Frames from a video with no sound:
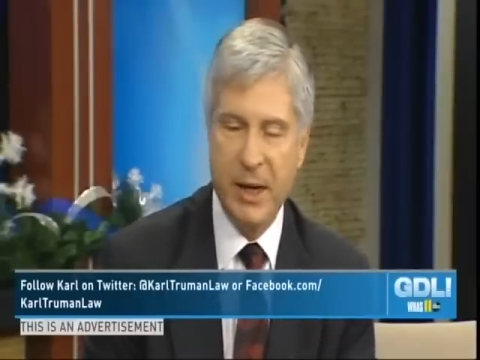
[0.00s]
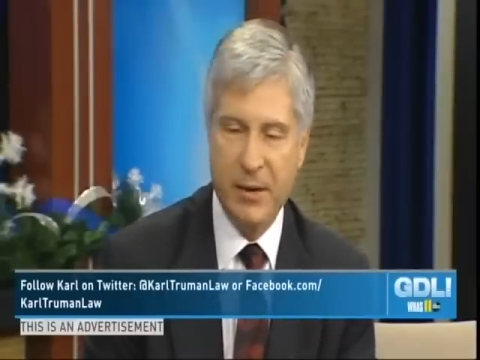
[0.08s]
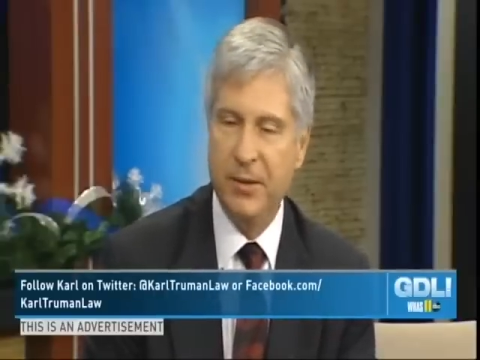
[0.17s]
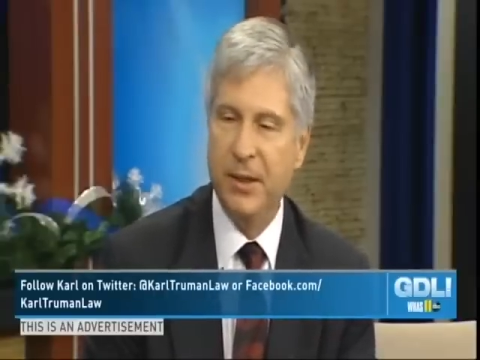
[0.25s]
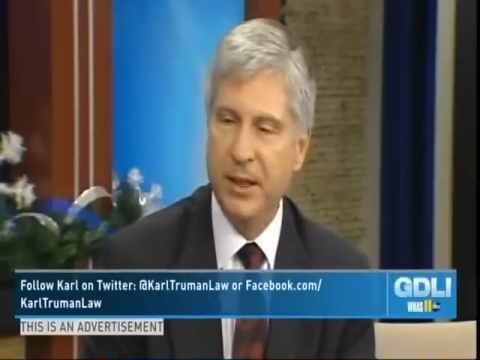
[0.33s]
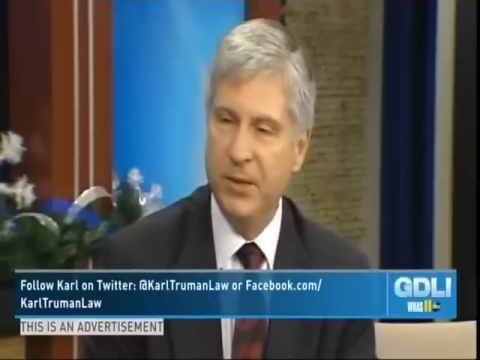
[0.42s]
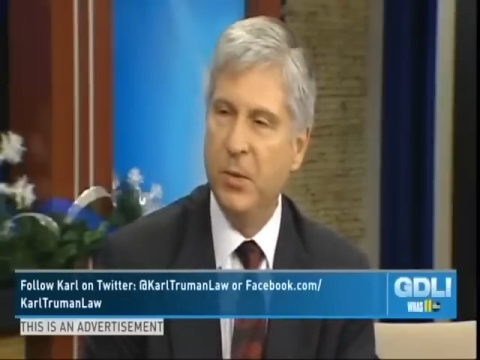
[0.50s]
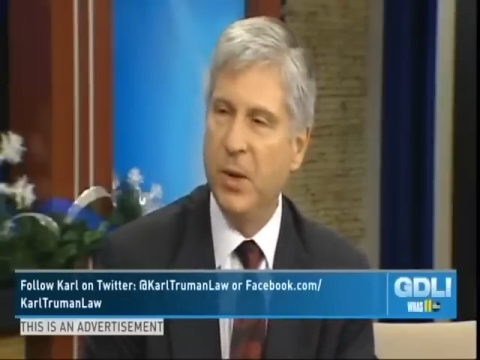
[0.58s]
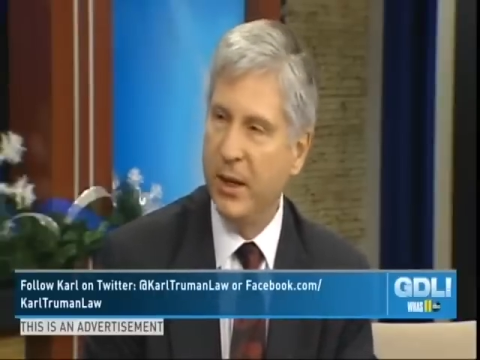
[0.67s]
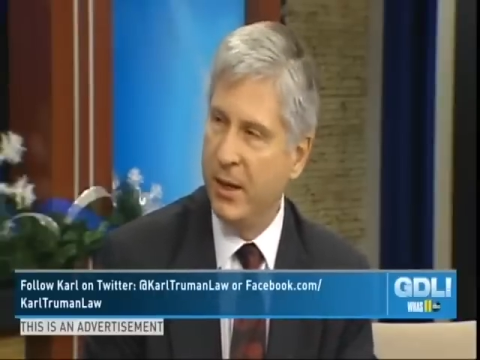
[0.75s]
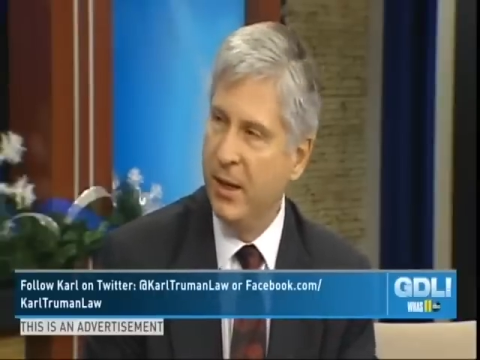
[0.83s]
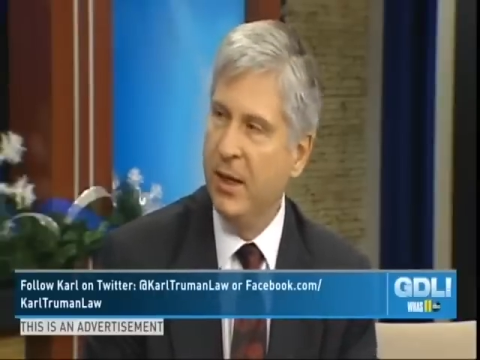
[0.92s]
definitely you
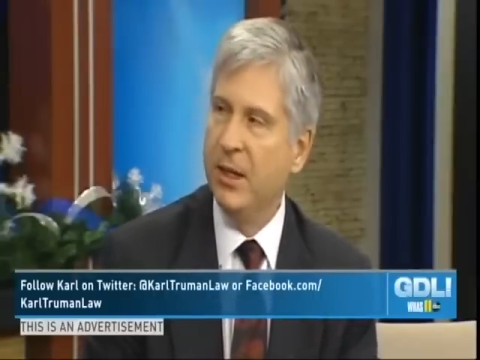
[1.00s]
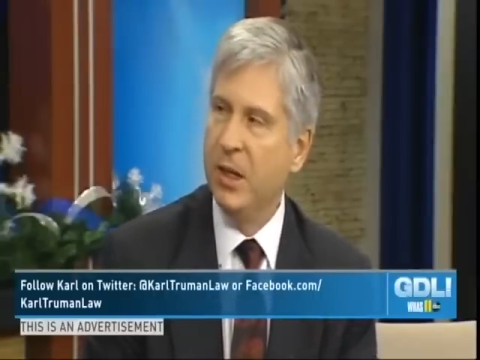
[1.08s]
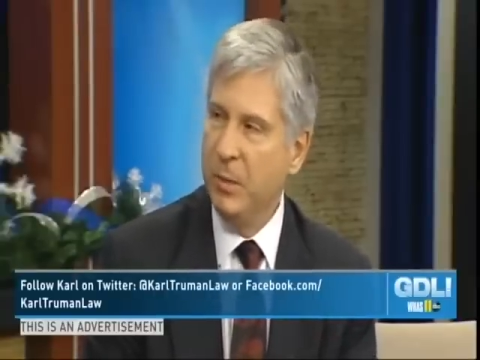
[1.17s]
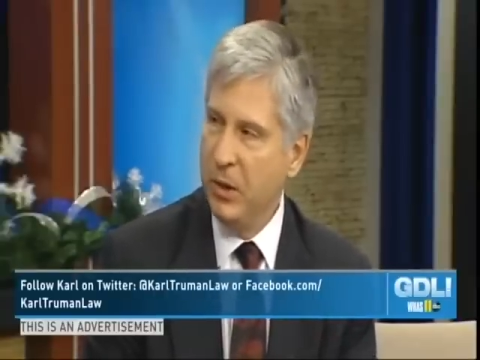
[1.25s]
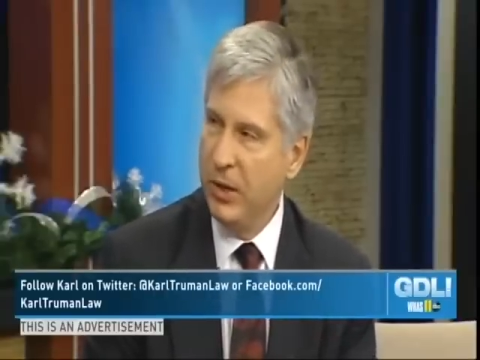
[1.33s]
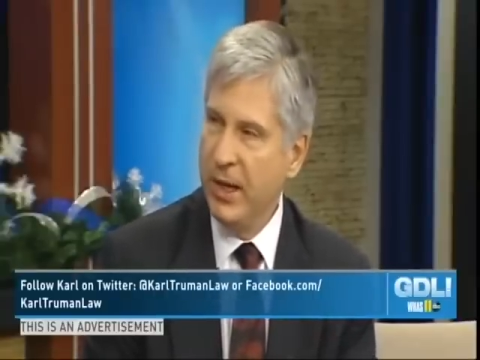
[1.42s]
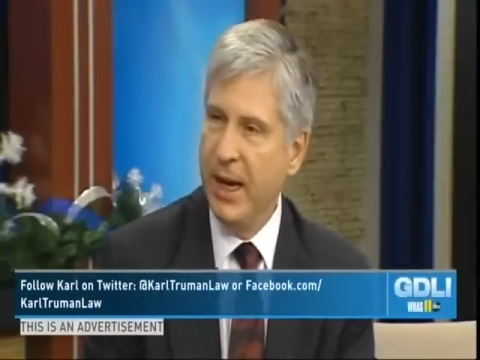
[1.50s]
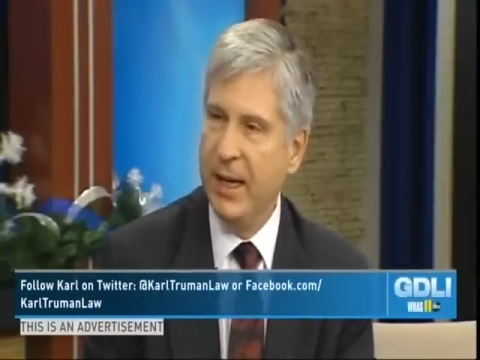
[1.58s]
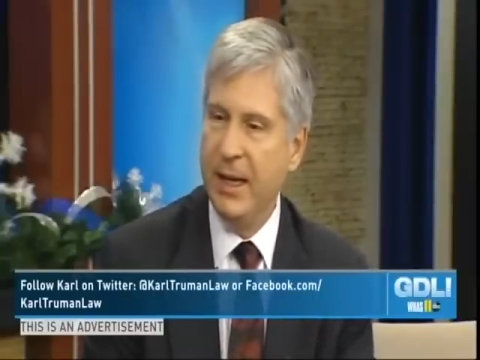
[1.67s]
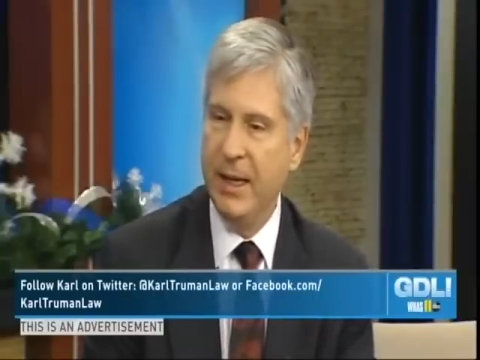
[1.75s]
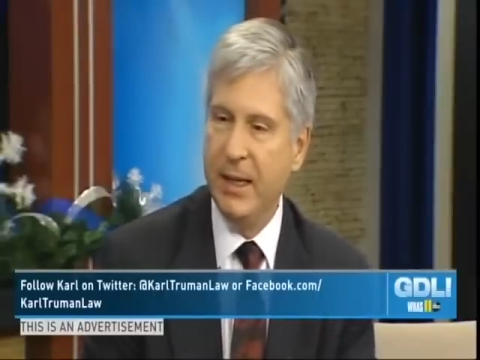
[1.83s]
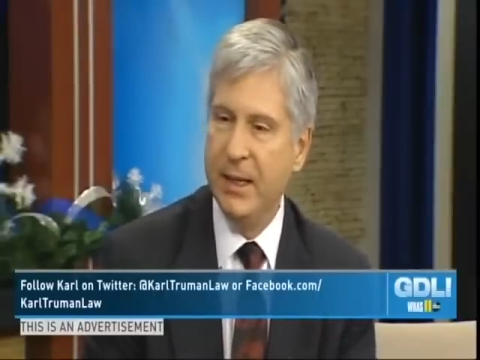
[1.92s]
want to
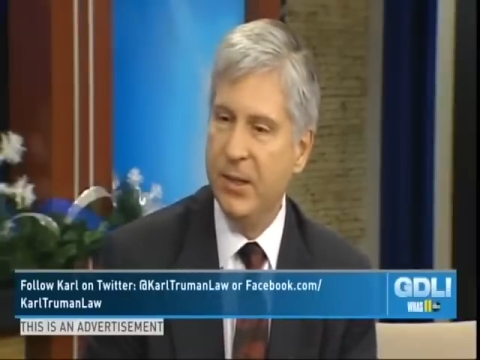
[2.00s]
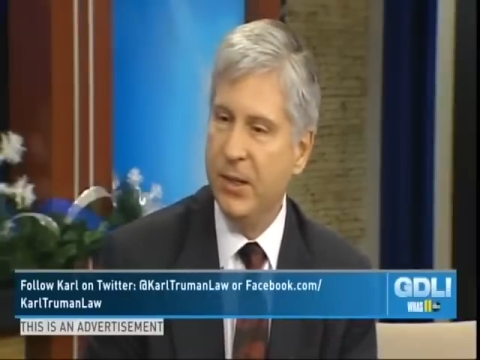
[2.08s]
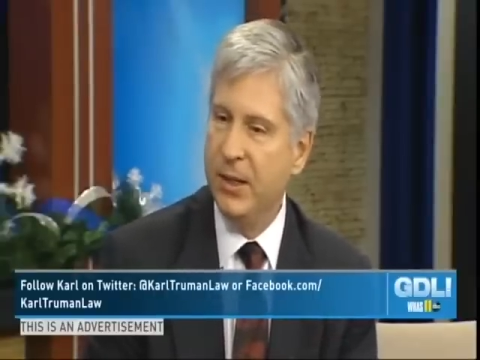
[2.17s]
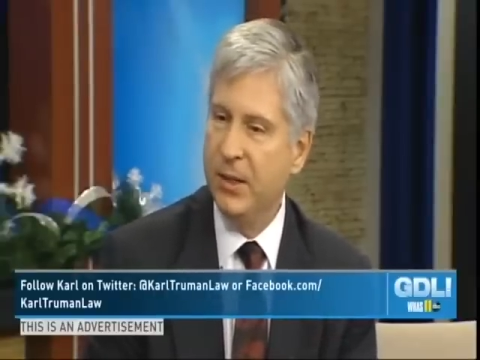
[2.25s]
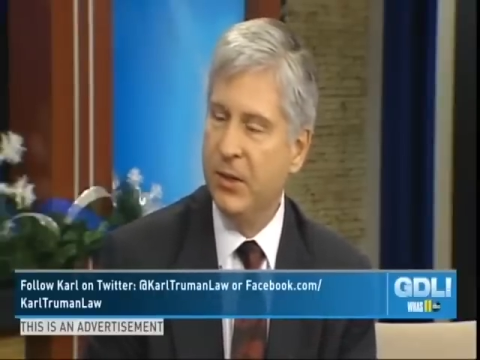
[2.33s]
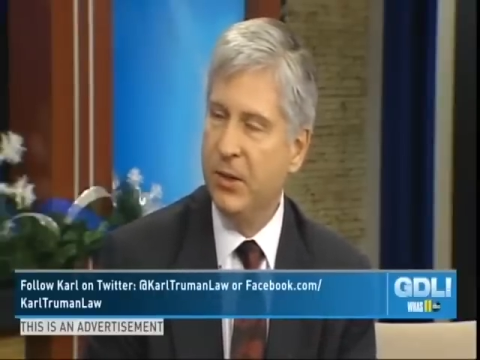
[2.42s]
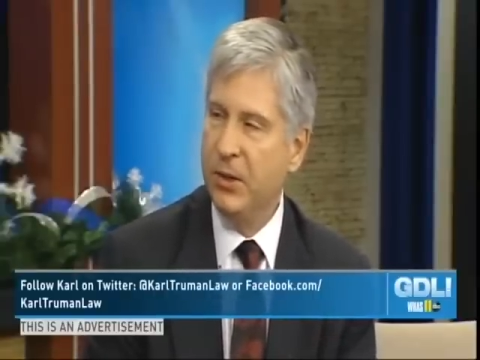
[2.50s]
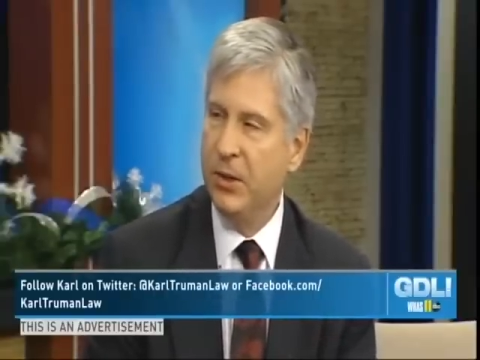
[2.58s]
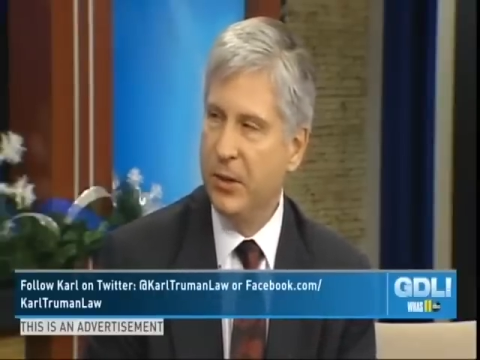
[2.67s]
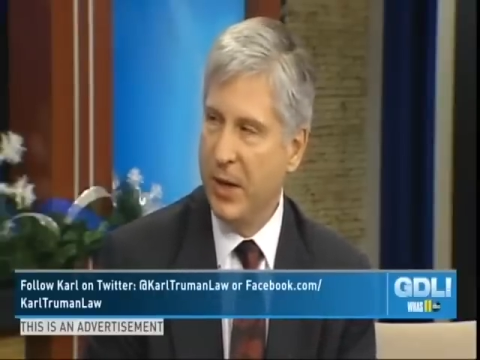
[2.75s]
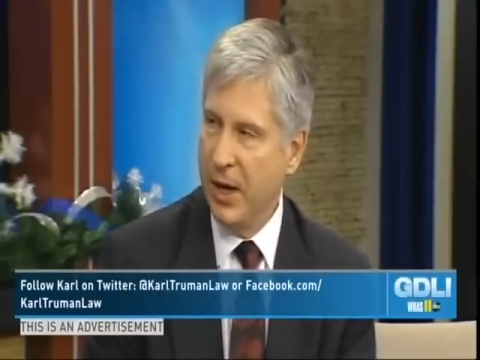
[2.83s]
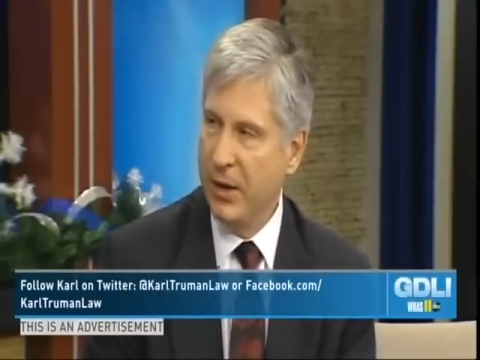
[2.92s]
communicate any incidents to
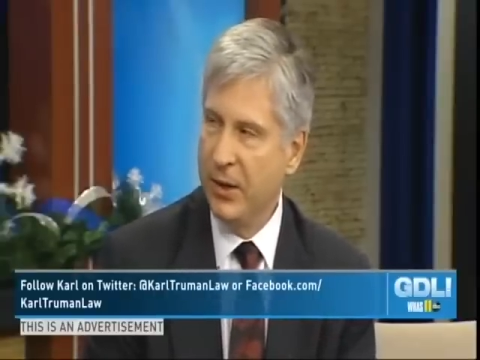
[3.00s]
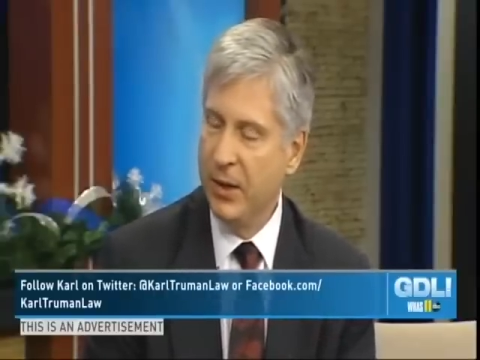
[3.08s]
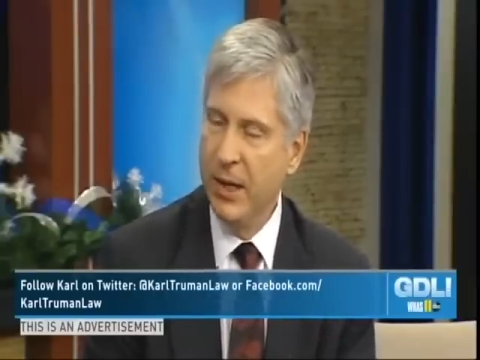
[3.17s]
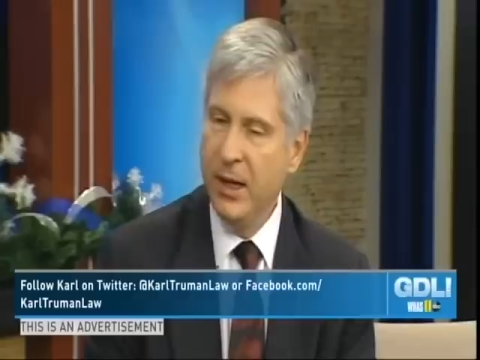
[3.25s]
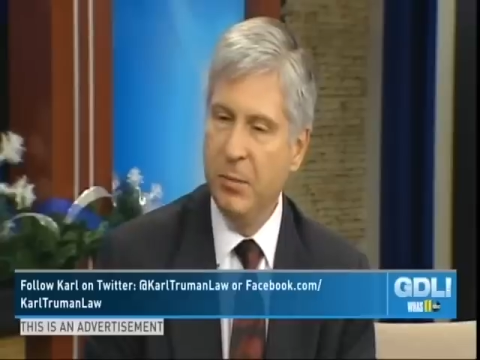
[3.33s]
your doctor